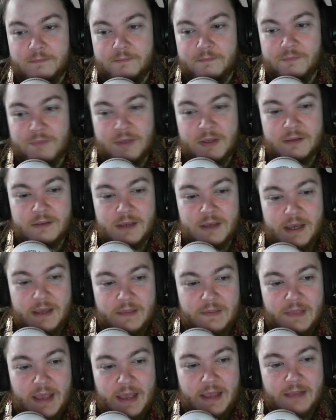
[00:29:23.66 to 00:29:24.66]

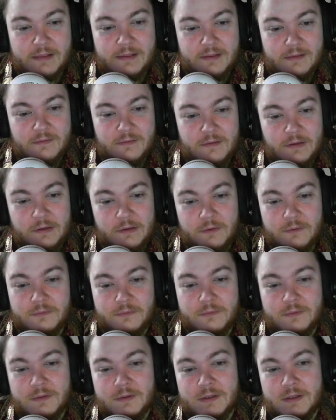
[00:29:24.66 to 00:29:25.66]
that, you know,
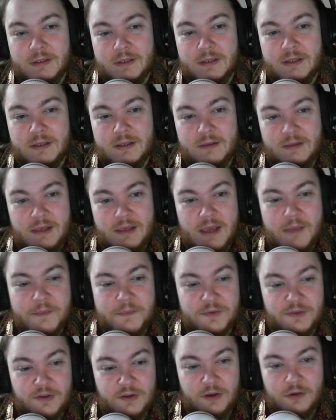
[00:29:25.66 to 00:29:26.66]
the
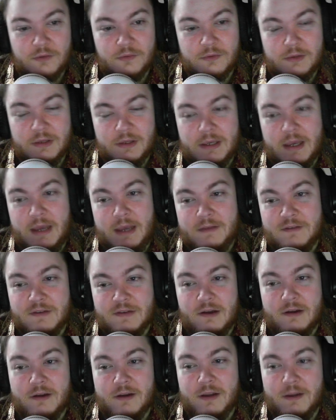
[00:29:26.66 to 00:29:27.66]
episode where the guy's
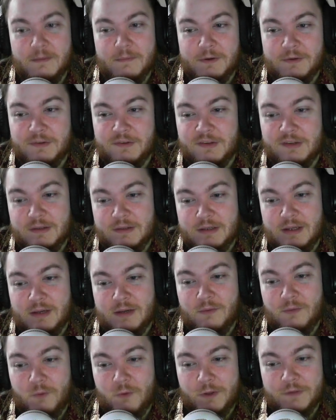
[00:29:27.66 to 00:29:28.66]
talking about
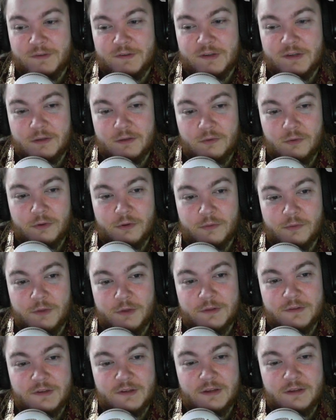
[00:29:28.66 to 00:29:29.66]
sending one son north,
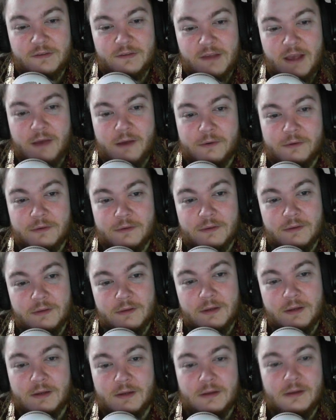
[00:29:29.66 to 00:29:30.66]
one son south. Like,